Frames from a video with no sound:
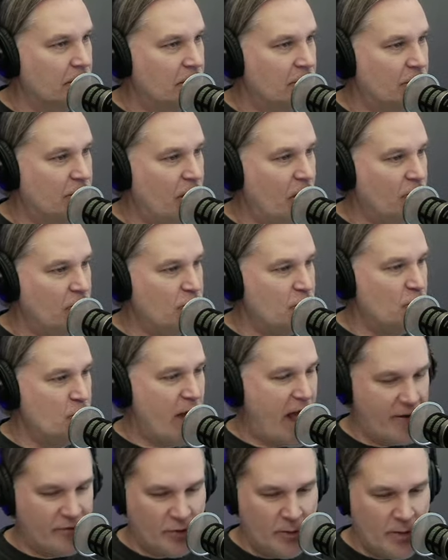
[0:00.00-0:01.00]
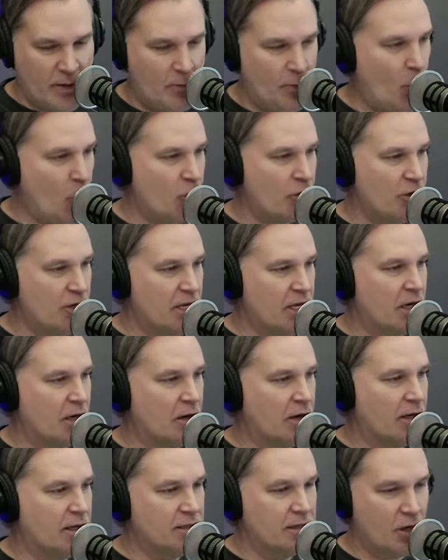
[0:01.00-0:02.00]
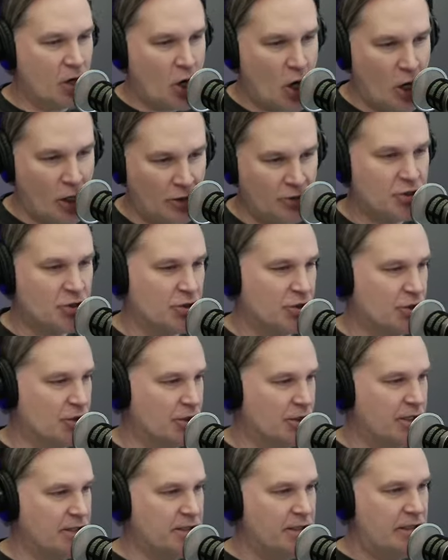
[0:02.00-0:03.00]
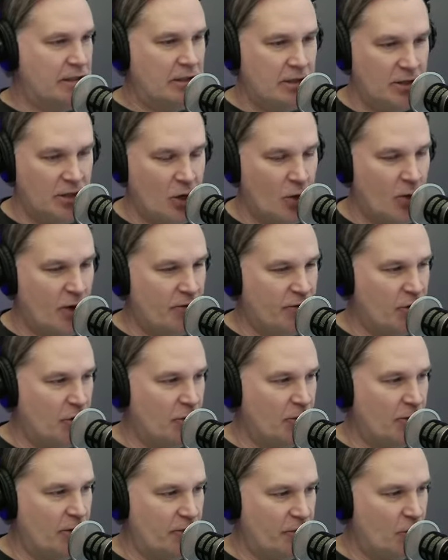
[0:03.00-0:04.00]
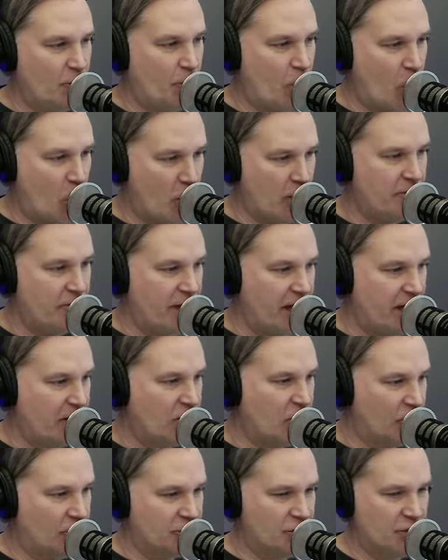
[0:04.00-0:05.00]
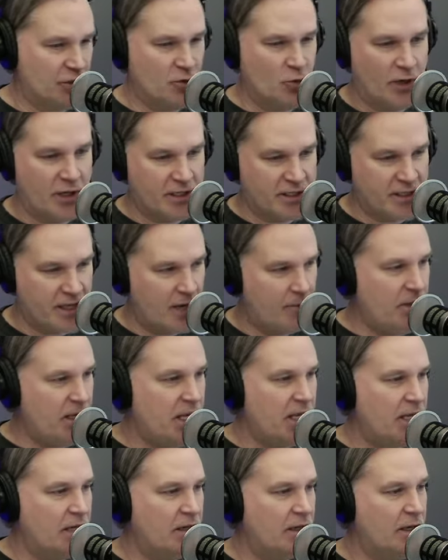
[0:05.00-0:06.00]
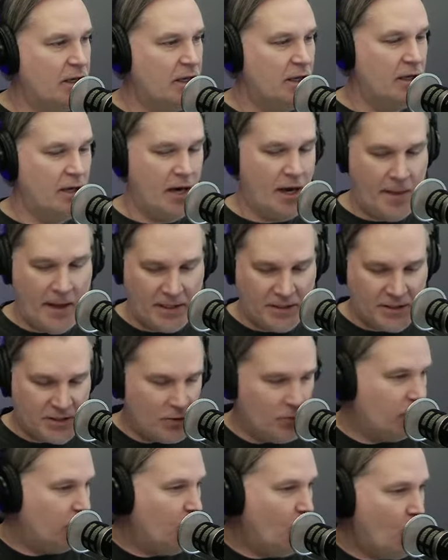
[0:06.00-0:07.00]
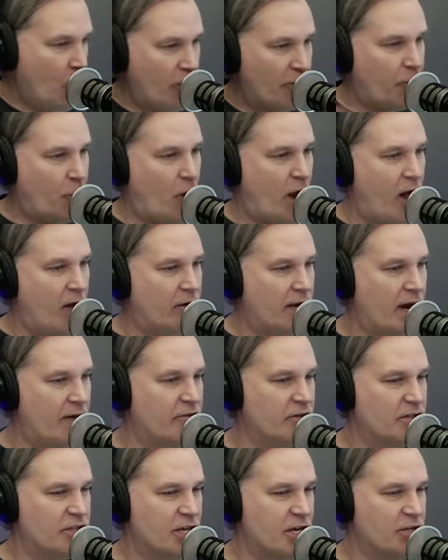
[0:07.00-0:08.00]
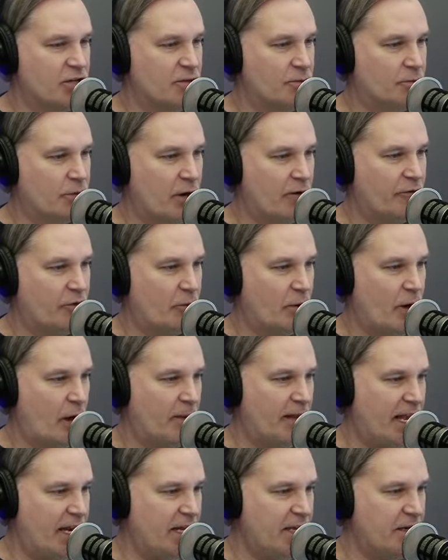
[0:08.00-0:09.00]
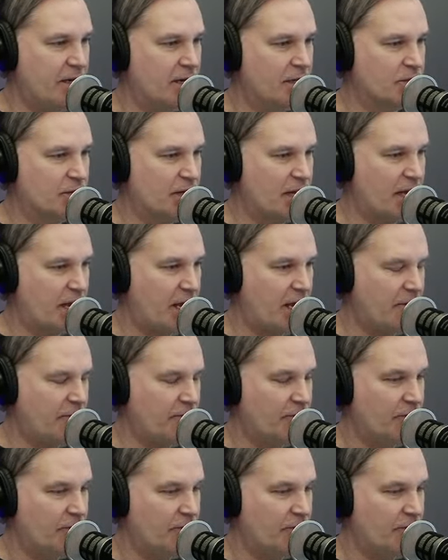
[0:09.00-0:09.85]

You know, do you have to be born here? Is it a culture? Is it, you know, if you're part of that culture, what does that mean? And that's a worthwhile conversation for probably any country to have.